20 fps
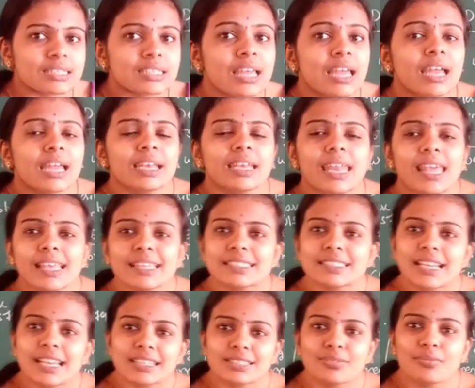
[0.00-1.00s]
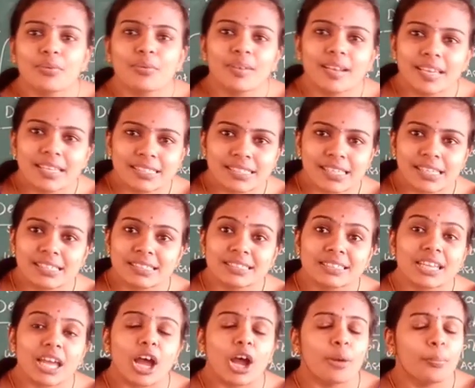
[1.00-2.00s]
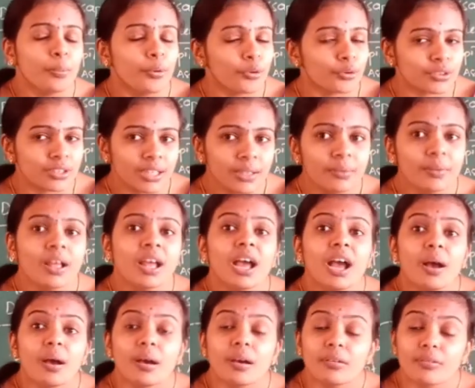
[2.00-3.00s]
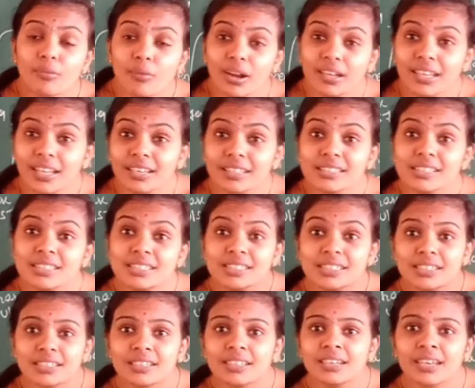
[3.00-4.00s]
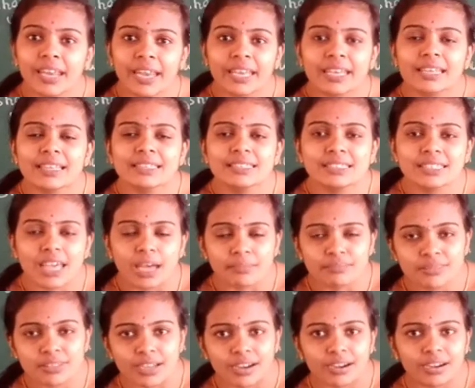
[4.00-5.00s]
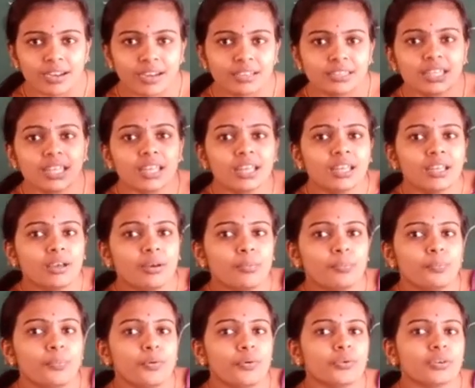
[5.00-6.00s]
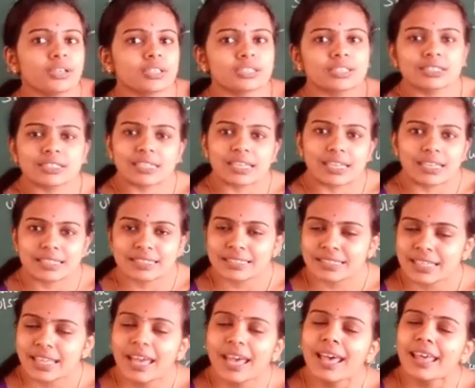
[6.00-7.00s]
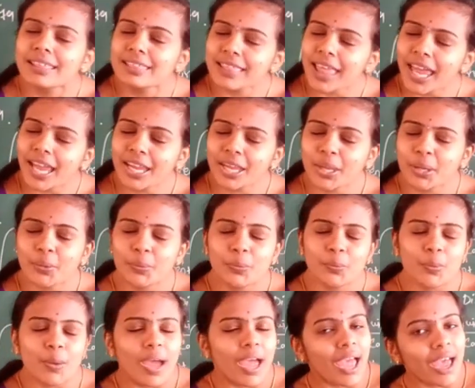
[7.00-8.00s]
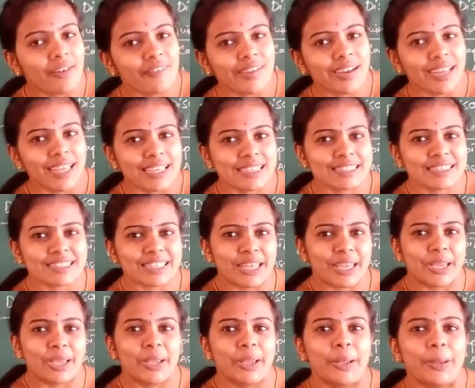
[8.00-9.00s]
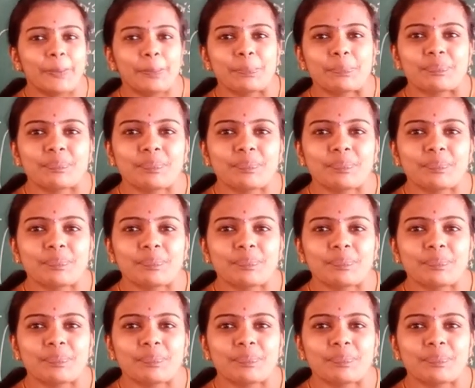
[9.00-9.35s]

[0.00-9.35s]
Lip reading: Next class we will discuss about the what are the journal entries comes under the bonus shares. Thank you. Have a nice day.